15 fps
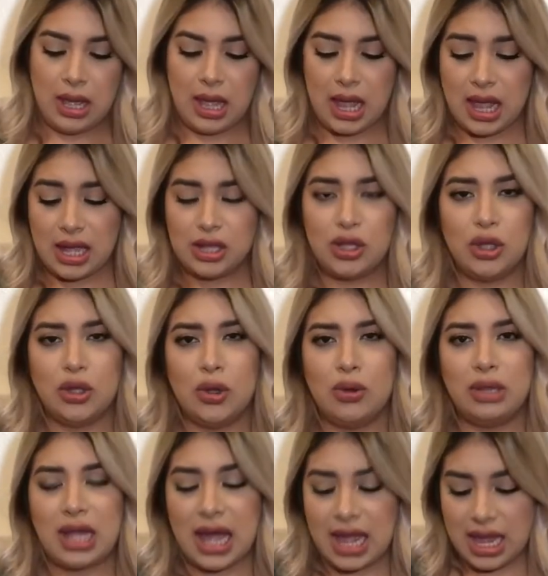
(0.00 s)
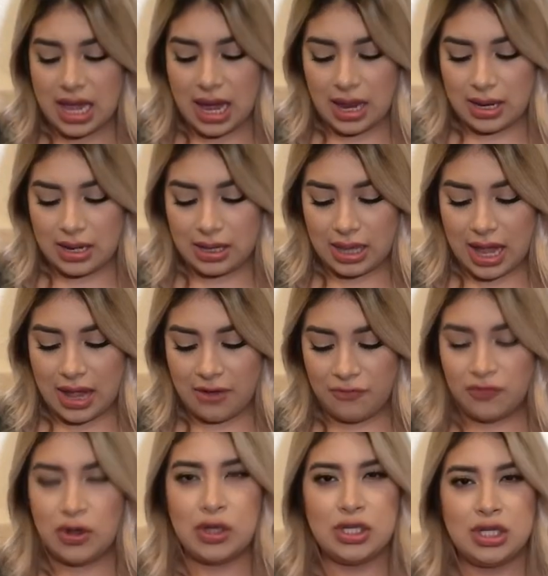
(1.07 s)
And no lie, it kind of like
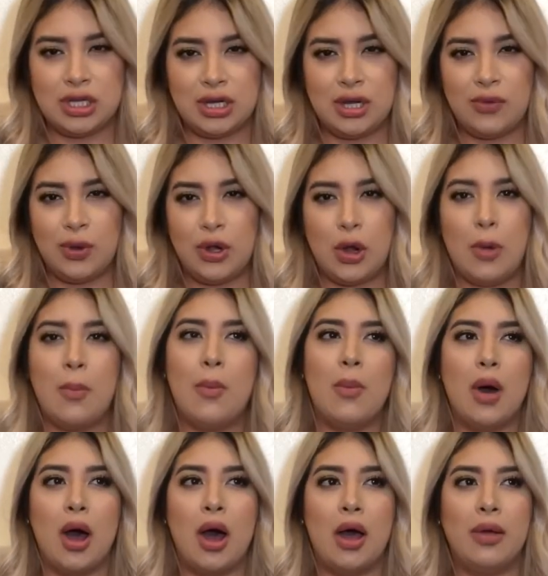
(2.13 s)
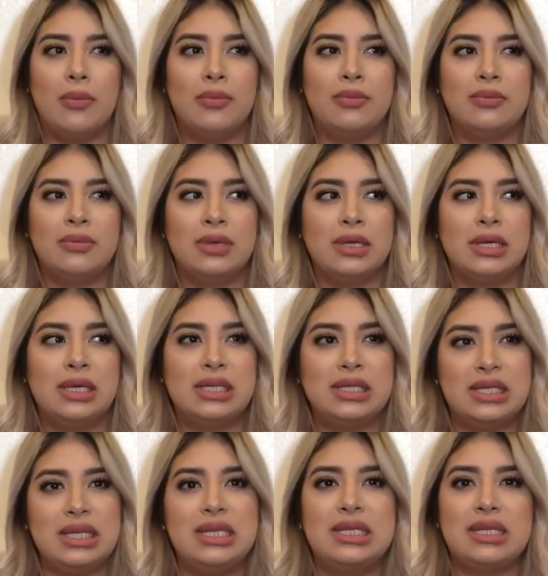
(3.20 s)
feels good when your mom
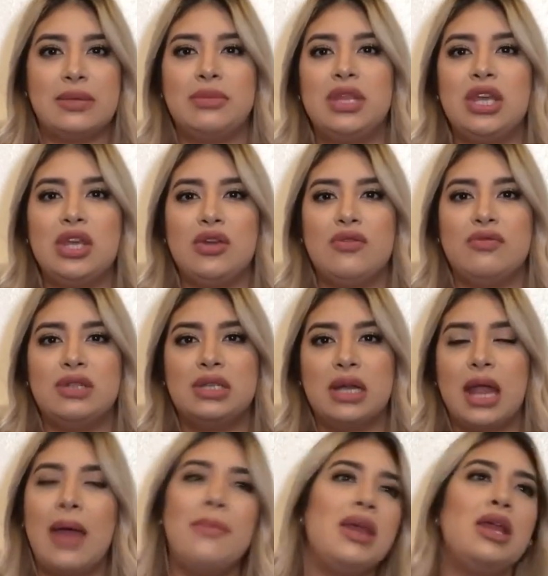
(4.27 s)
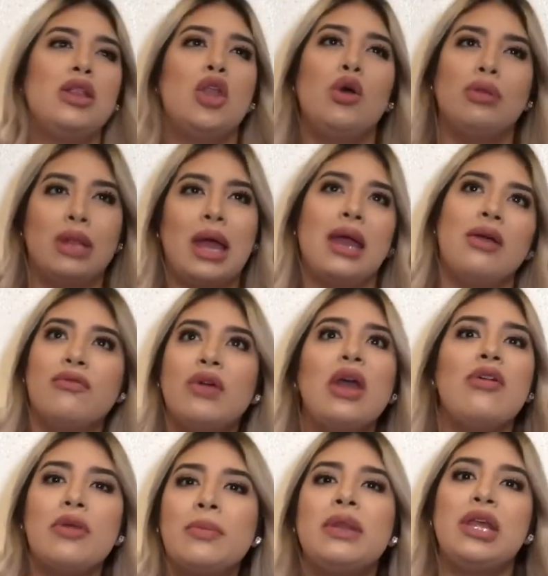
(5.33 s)
sees something you've done. I mean, no lie,
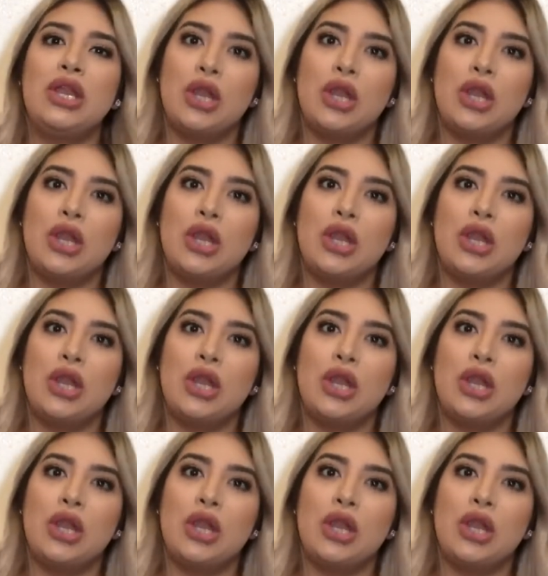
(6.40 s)
everybody